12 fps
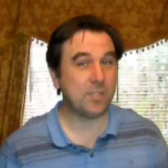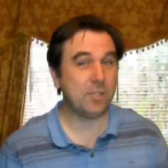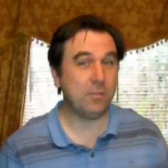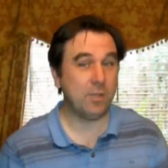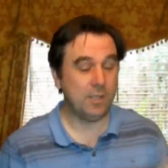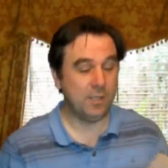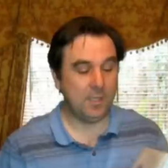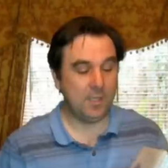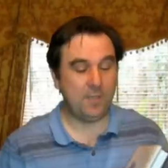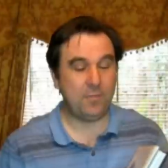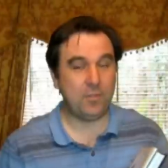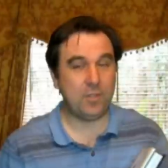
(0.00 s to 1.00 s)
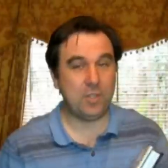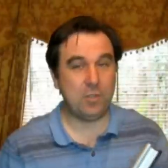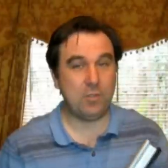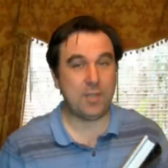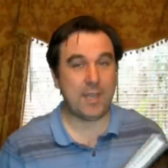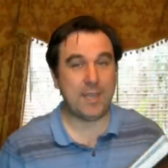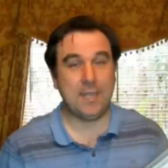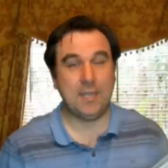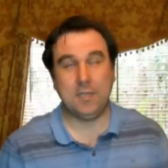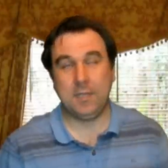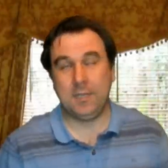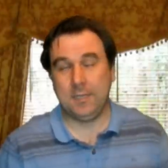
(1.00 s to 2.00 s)
So if you're in the UK,
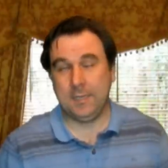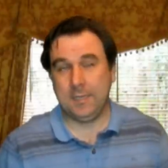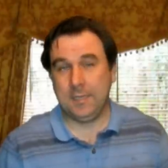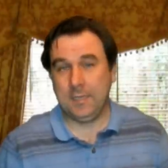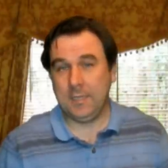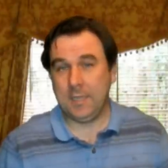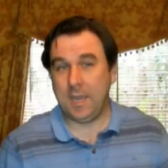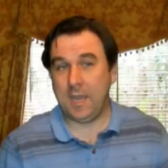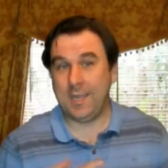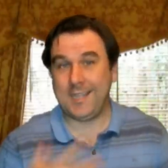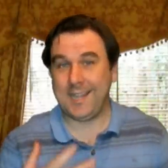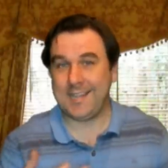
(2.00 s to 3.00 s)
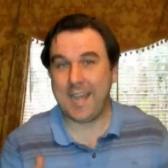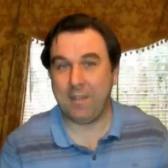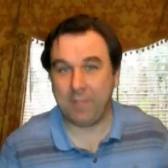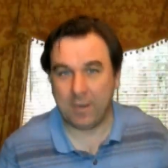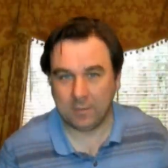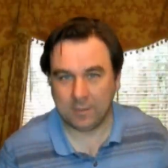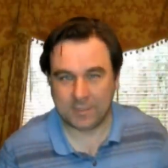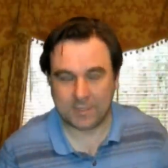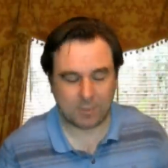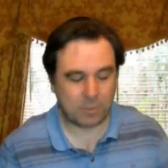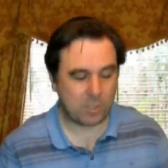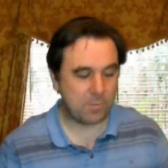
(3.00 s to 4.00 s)
get down there and
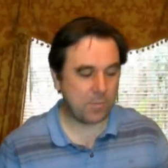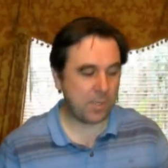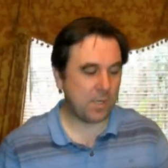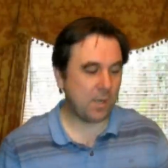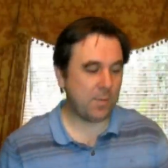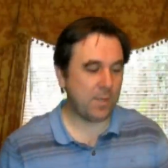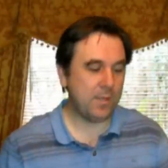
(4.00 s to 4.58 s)
see what you can pick up.